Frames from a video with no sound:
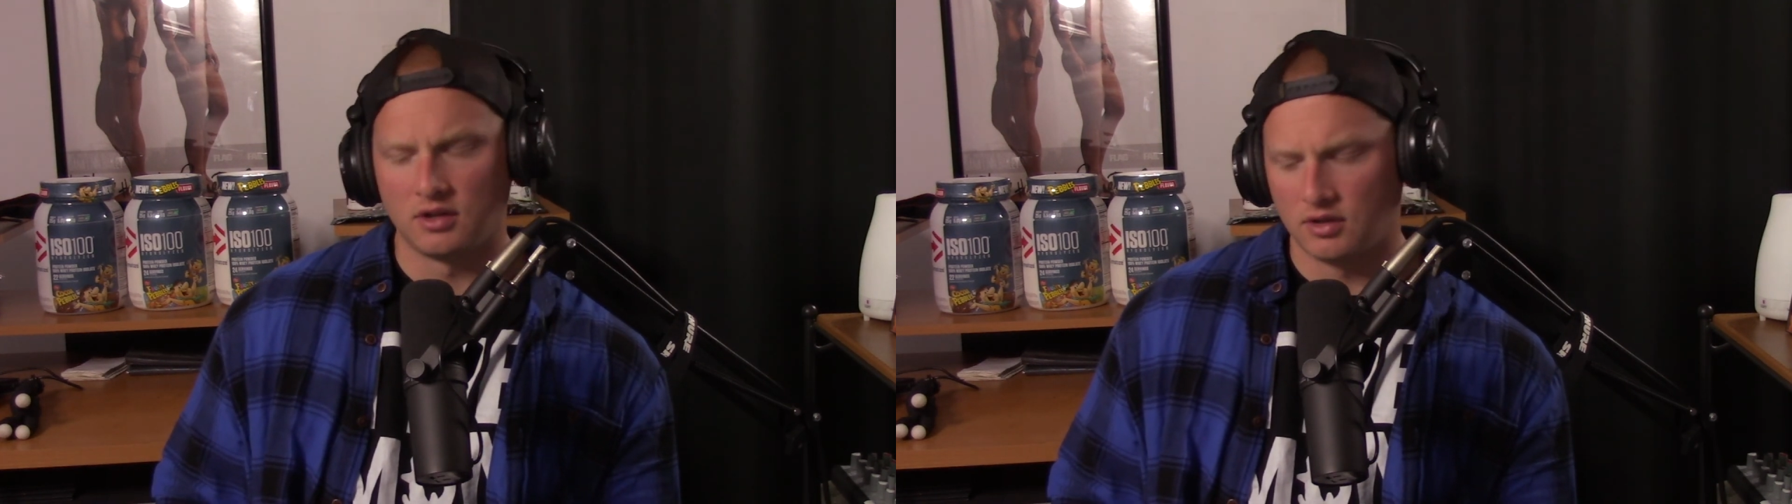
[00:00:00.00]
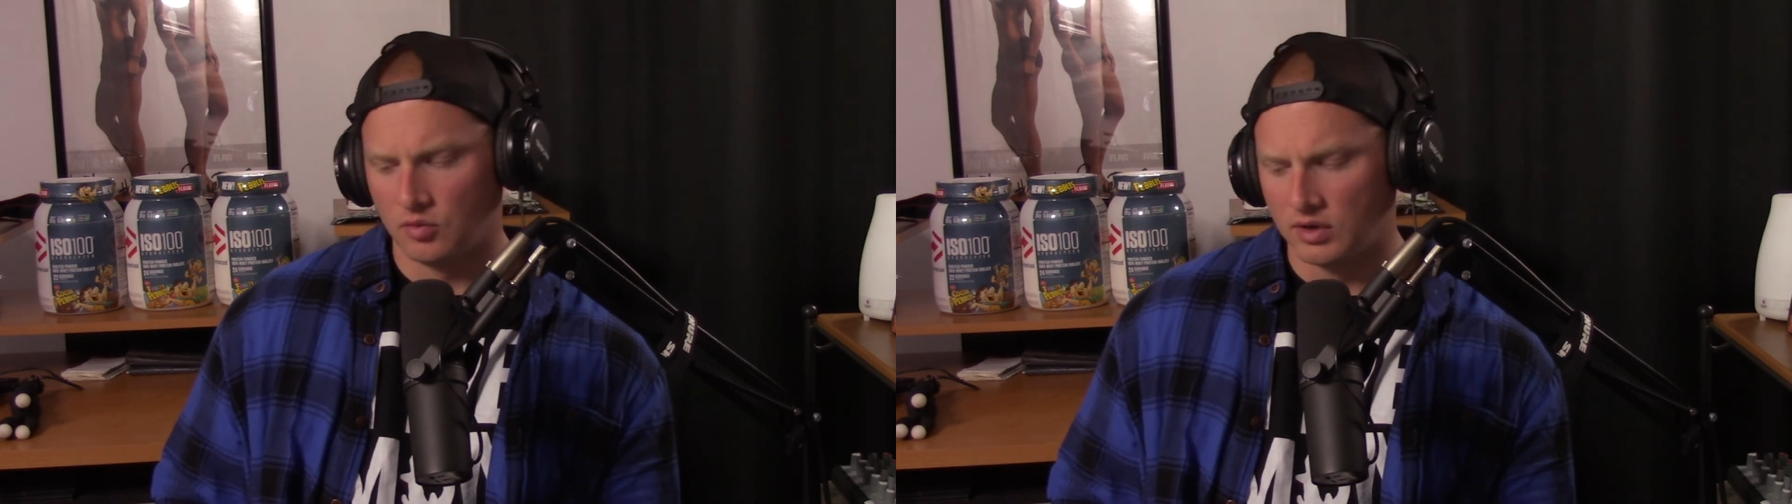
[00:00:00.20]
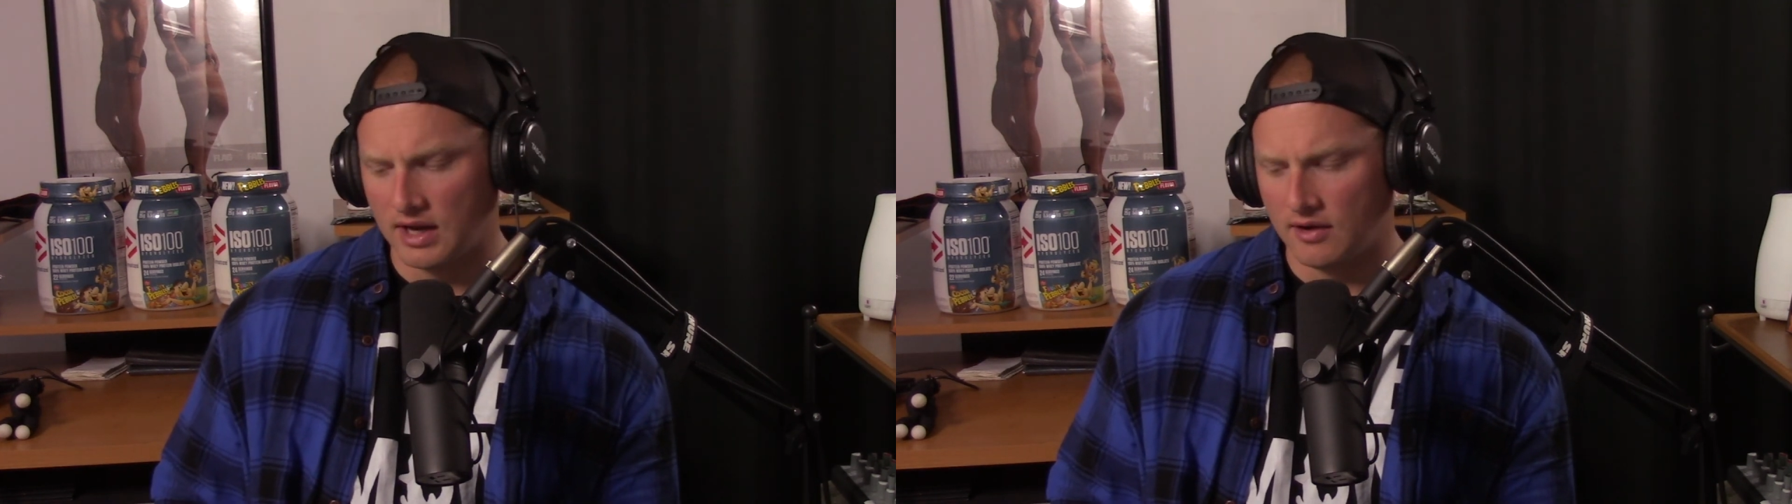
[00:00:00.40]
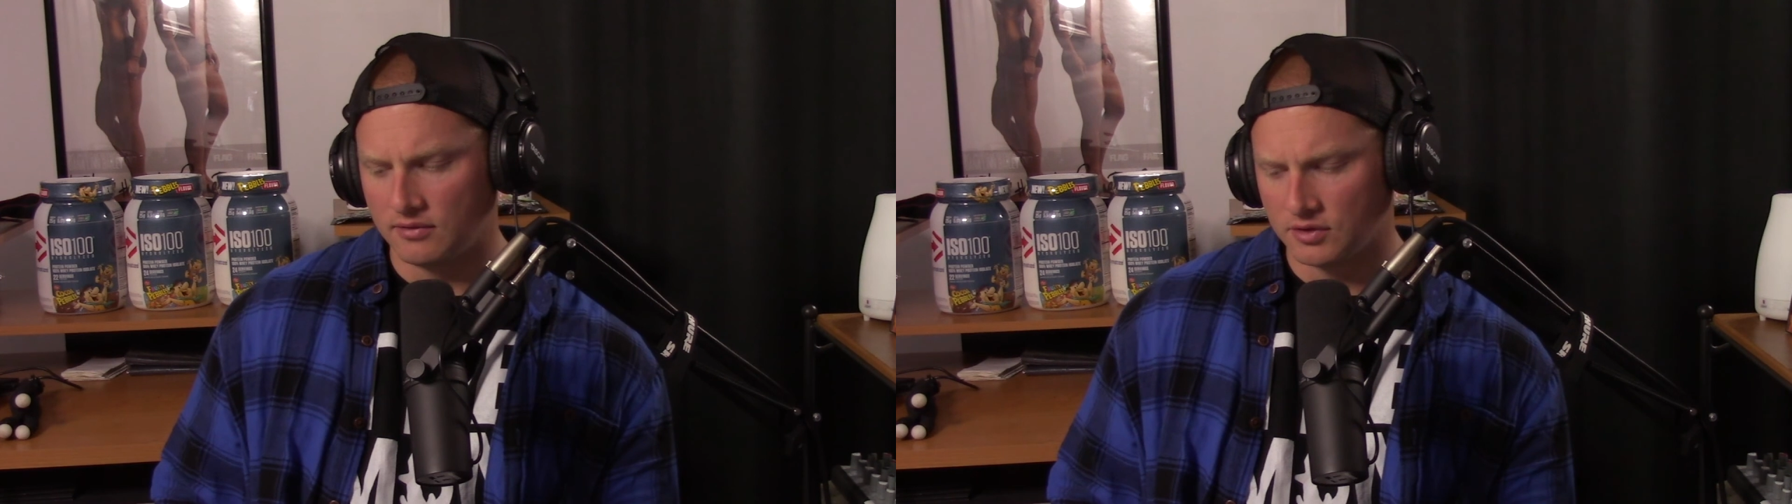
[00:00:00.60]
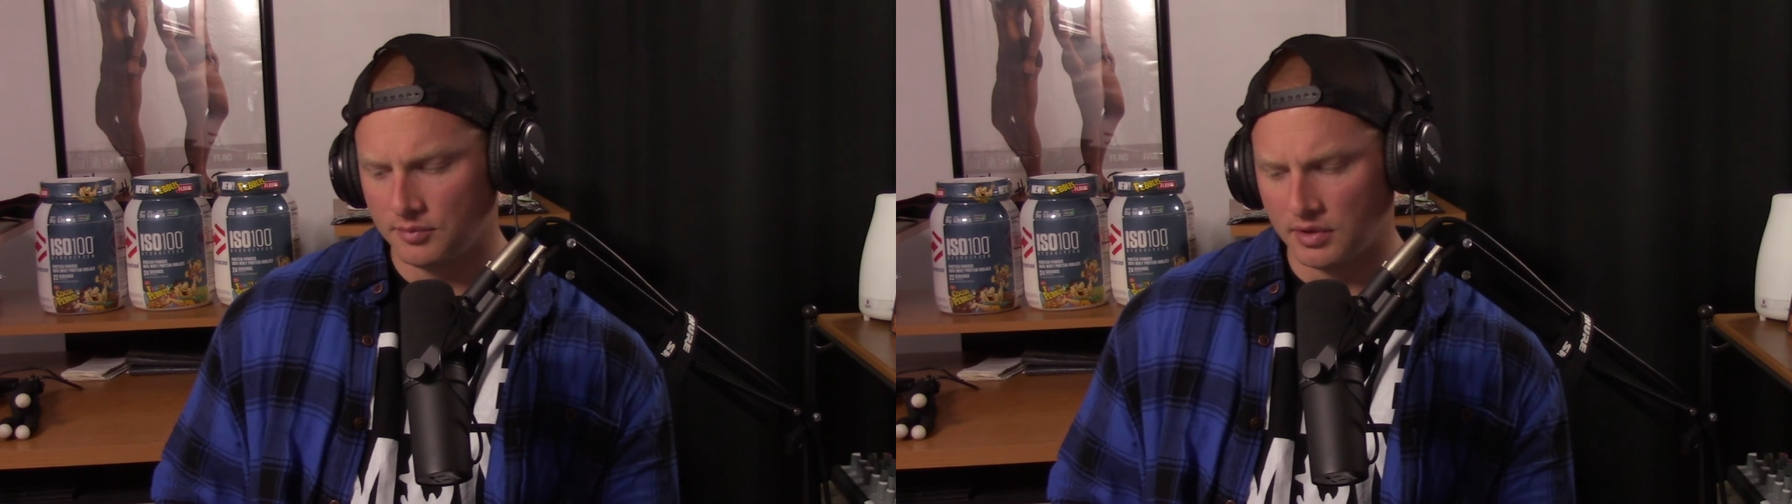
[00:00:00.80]

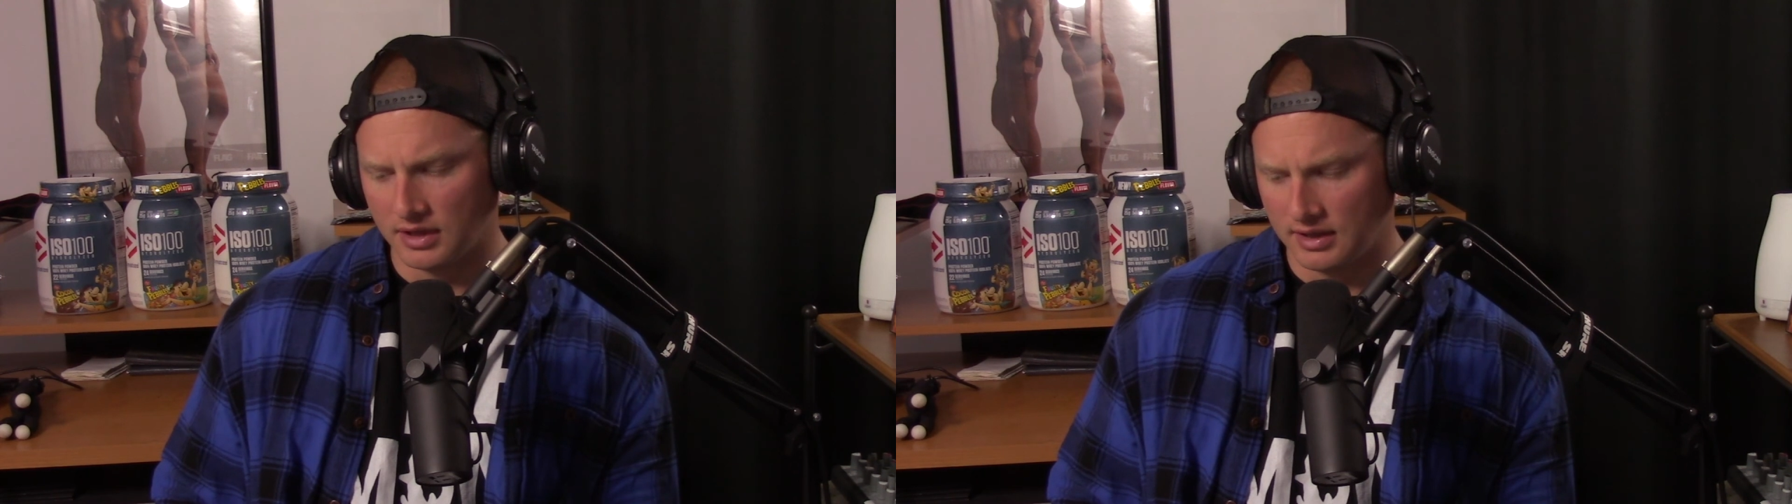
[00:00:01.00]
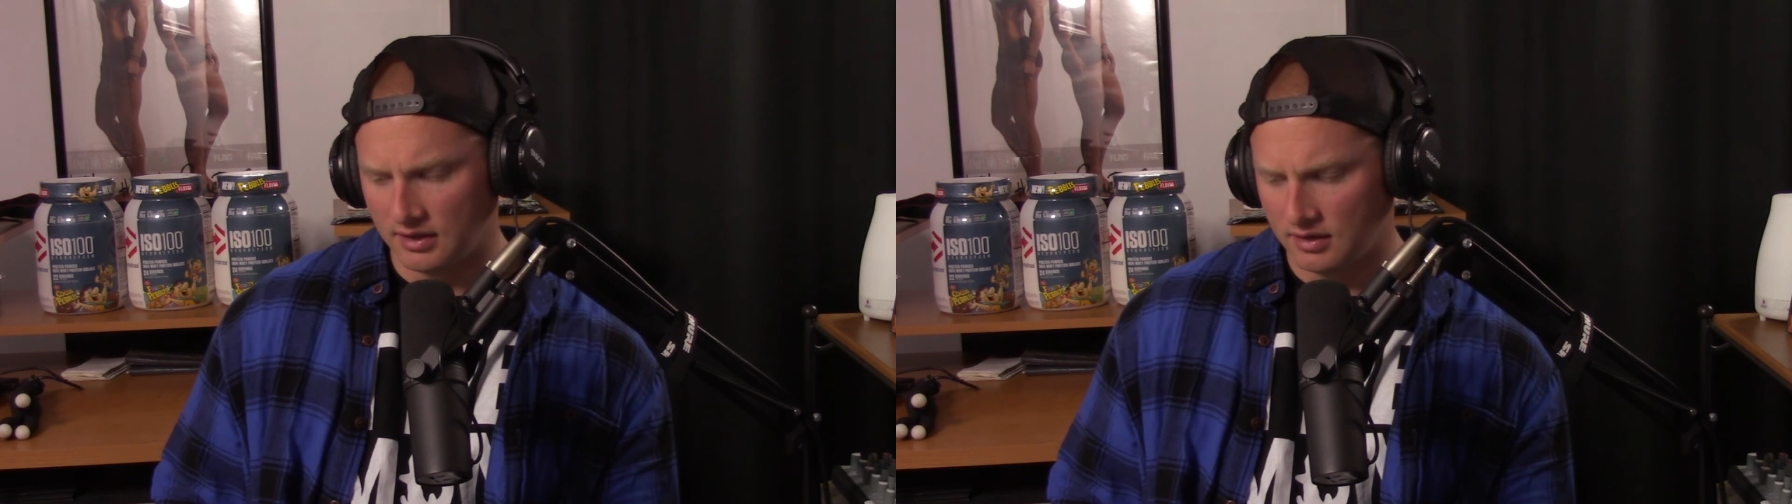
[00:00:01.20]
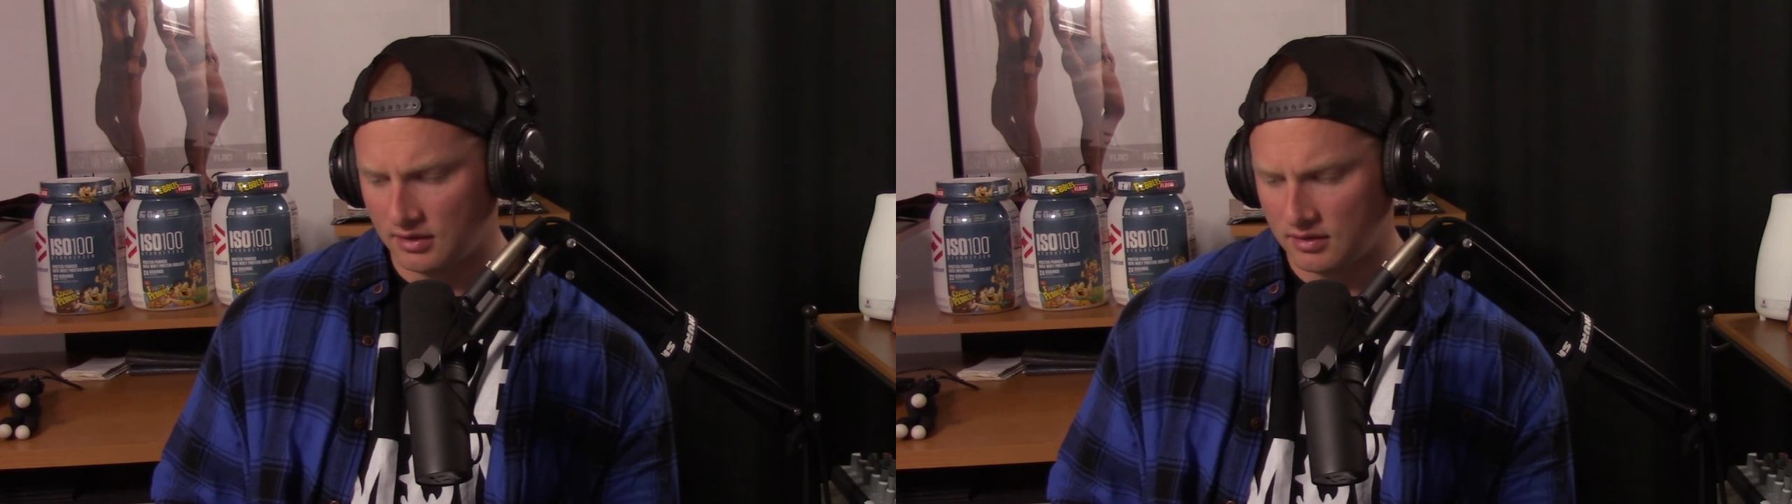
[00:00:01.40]
whatever, but